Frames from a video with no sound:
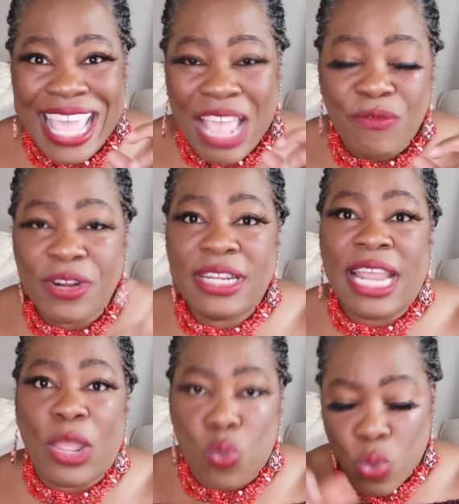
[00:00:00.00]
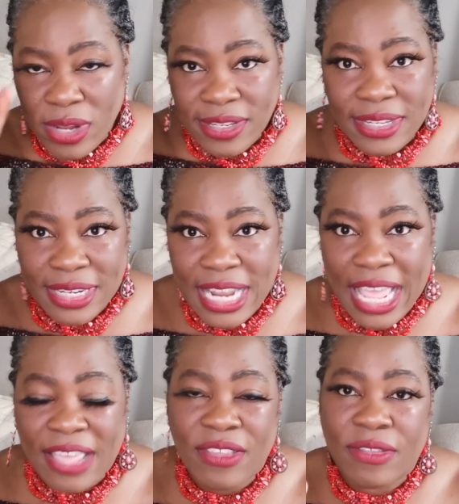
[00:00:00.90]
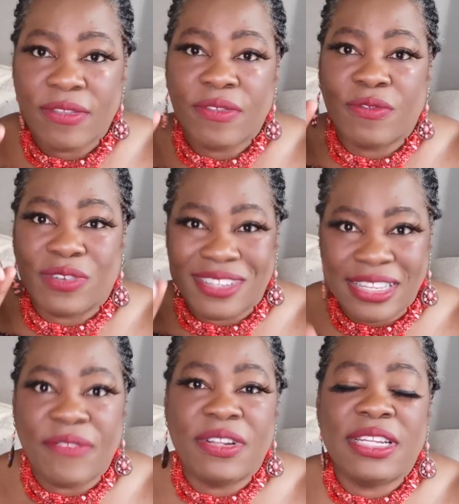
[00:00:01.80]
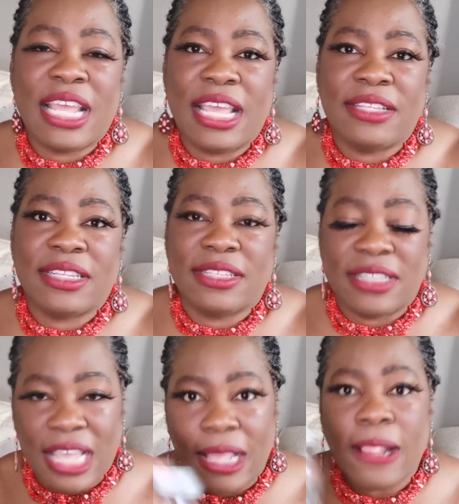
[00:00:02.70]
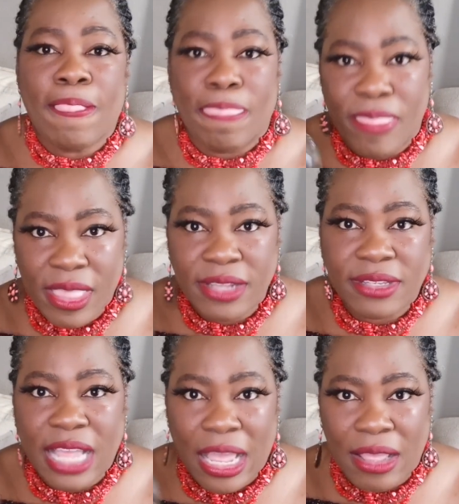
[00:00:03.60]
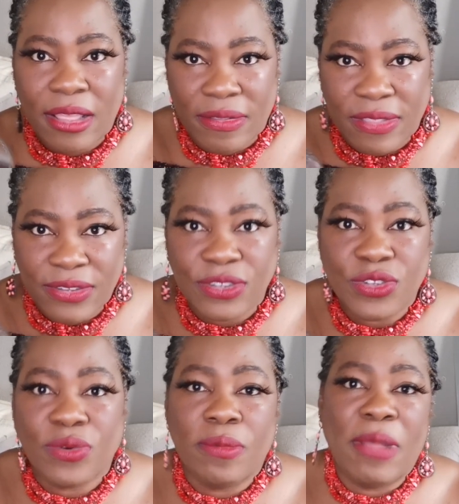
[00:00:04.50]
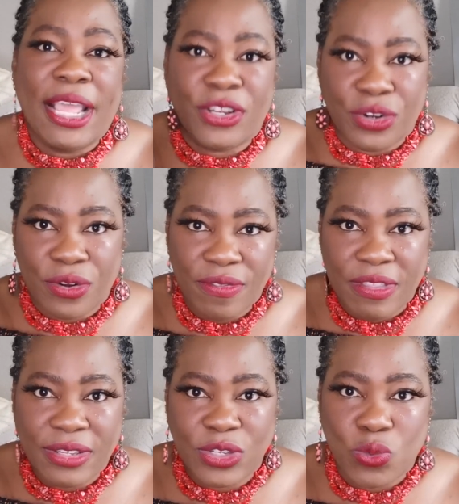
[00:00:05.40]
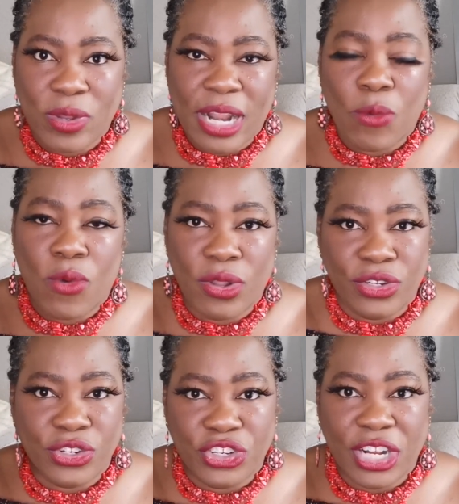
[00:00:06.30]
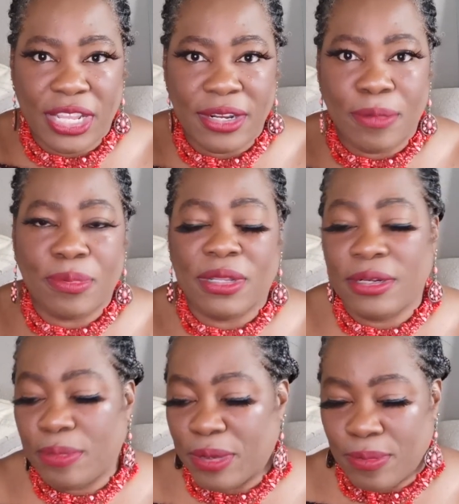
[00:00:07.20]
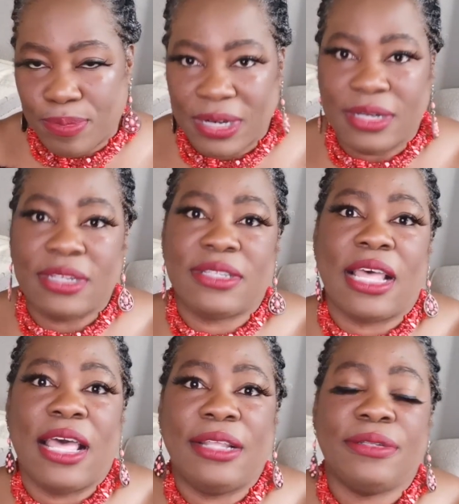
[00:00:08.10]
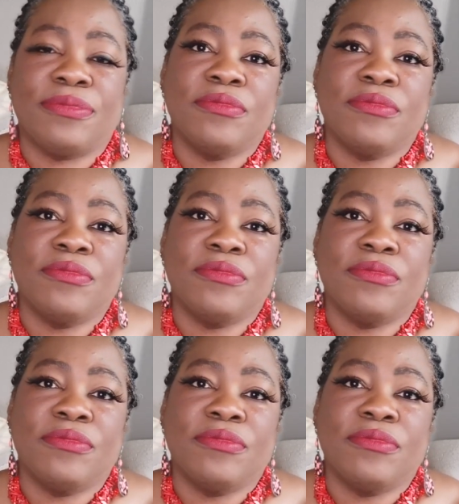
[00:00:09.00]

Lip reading: every day, once a day for 7 days, and say, this is a reminder, this is what I want. You shake it up a little bit, put it aside.